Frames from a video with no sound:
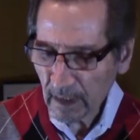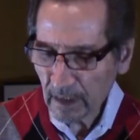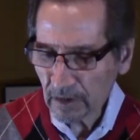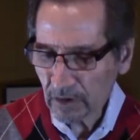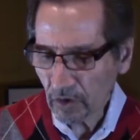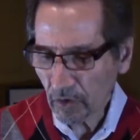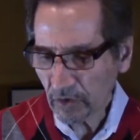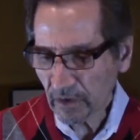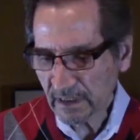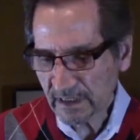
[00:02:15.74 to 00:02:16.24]

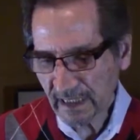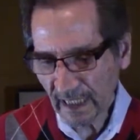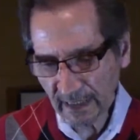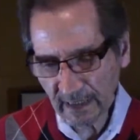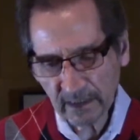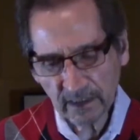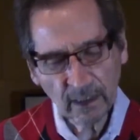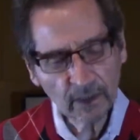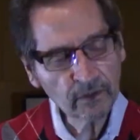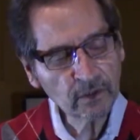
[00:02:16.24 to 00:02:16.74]
So the
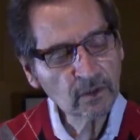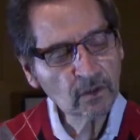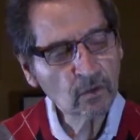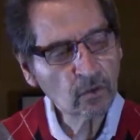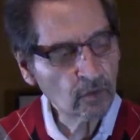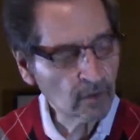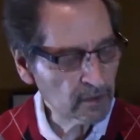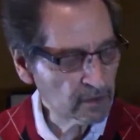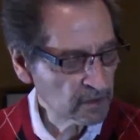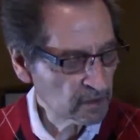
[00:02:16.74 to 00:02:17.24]
secondary
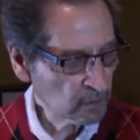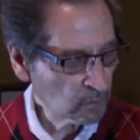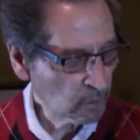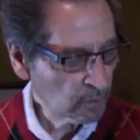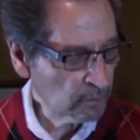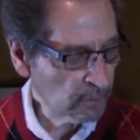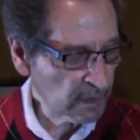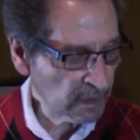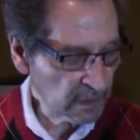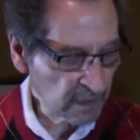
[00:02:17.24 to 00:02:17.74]
chords
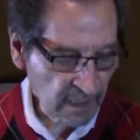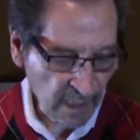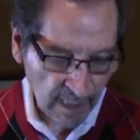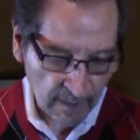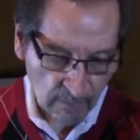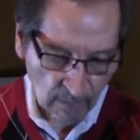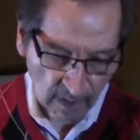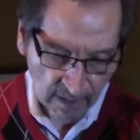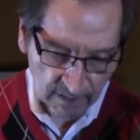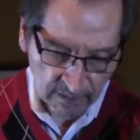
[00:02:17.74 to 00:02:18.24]
would be the
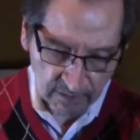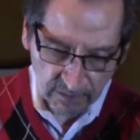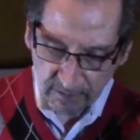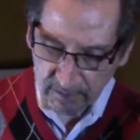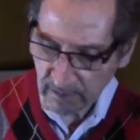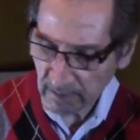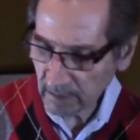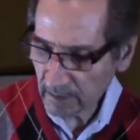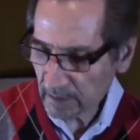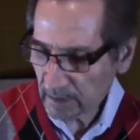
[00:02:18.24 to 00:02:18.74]
A minor,
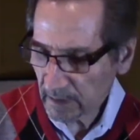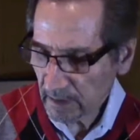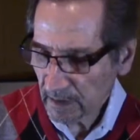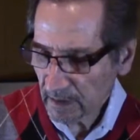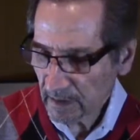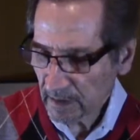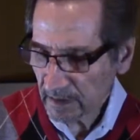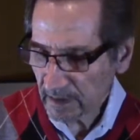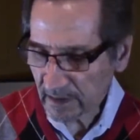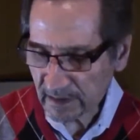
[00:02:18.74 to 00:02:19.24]

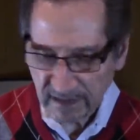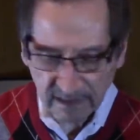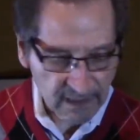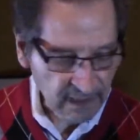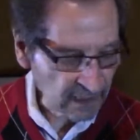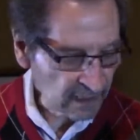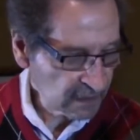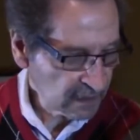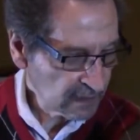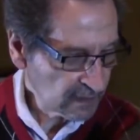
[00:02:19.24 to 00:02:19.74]
the
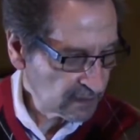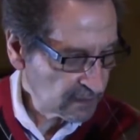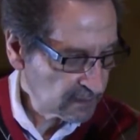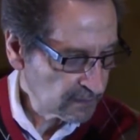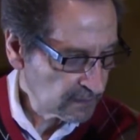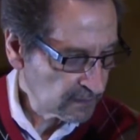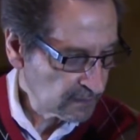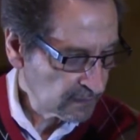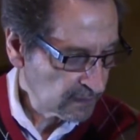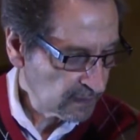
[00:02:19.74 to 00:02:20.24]
C,
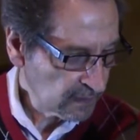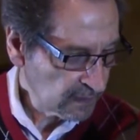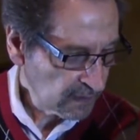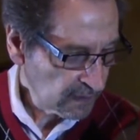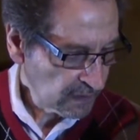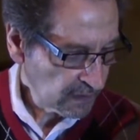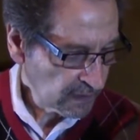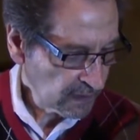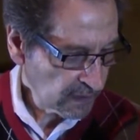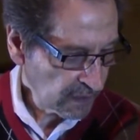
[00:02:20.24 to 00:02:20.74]

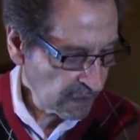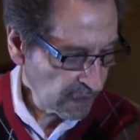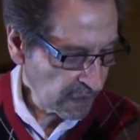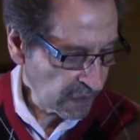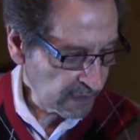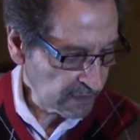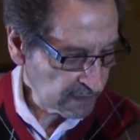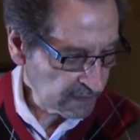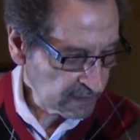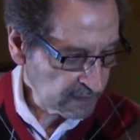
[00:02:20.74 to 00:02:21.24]

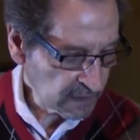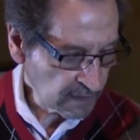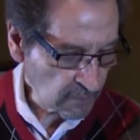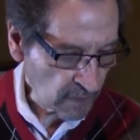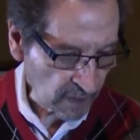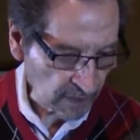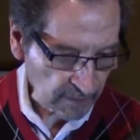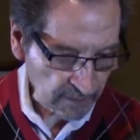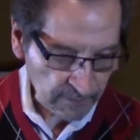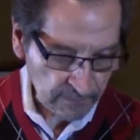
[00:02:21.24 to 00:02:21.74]
and the D
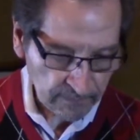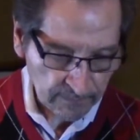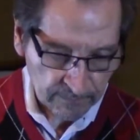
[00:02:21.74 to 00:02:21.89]
minor.